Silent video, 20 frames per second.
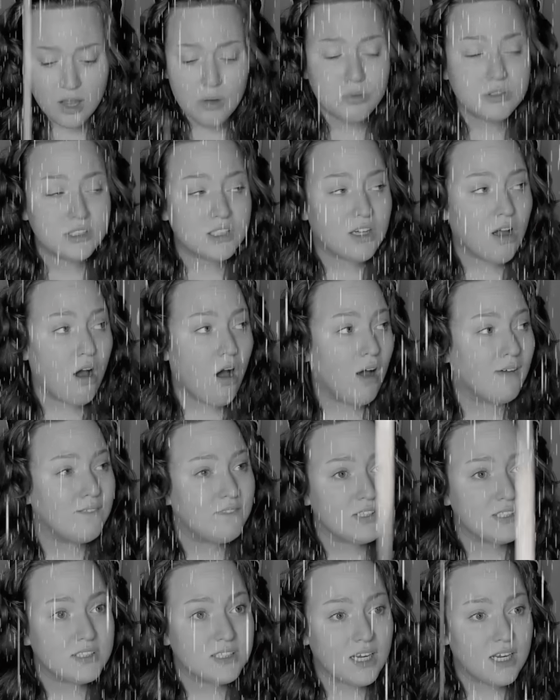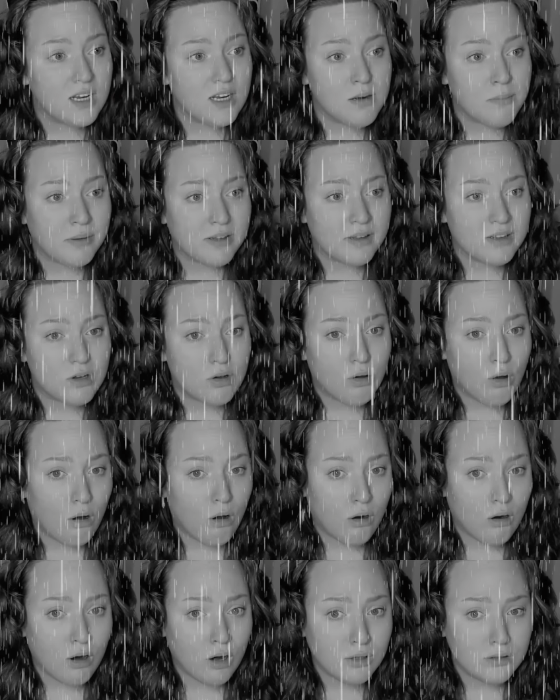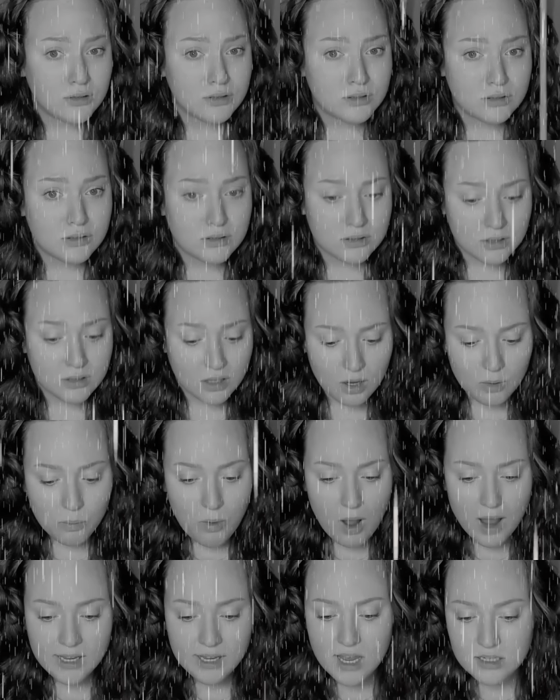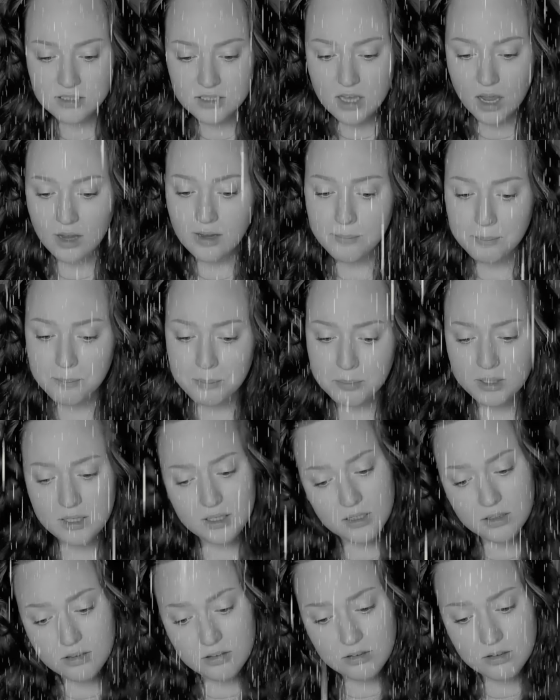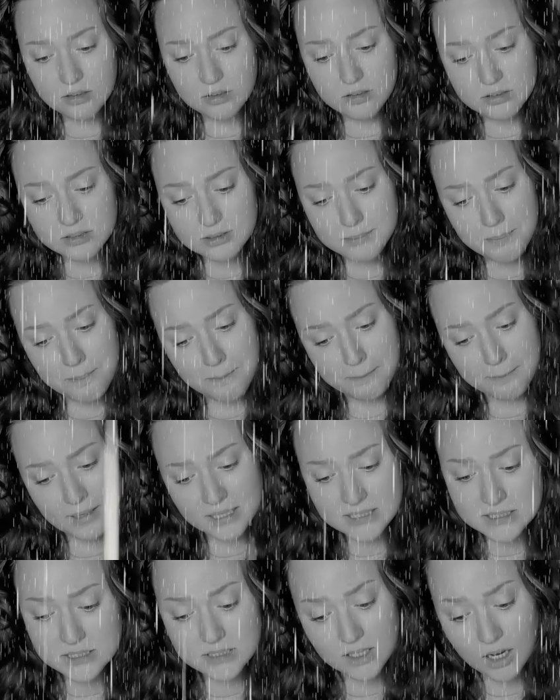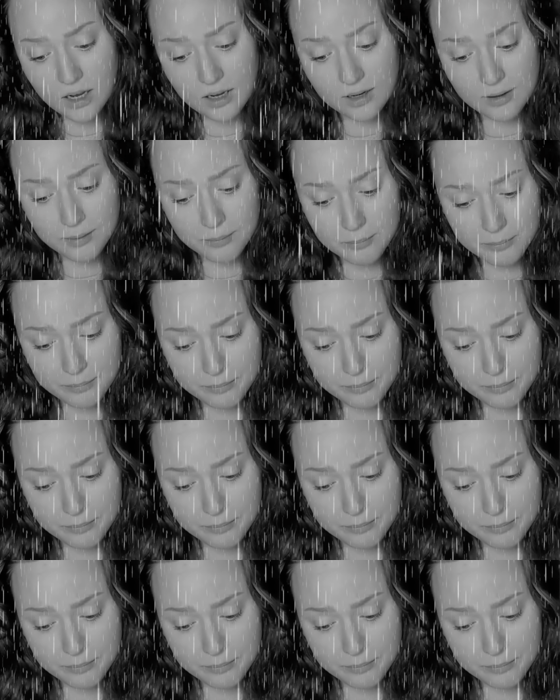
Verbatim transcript: It was confiscated by the guards. Why can't I appeal? It's messed up.